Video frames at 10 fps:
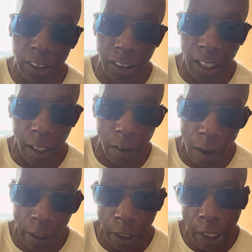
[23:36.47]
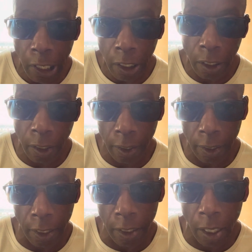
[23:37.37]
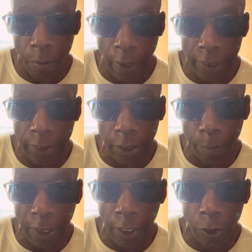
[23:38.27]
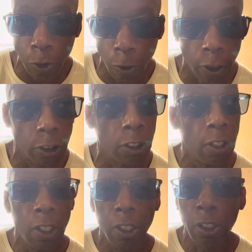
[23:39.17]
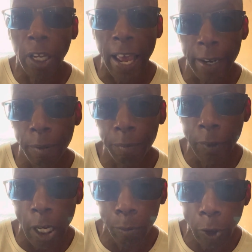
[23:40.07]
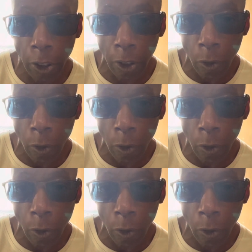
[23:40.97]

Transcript: shit. I called the NAACP in Georgia to have them come to the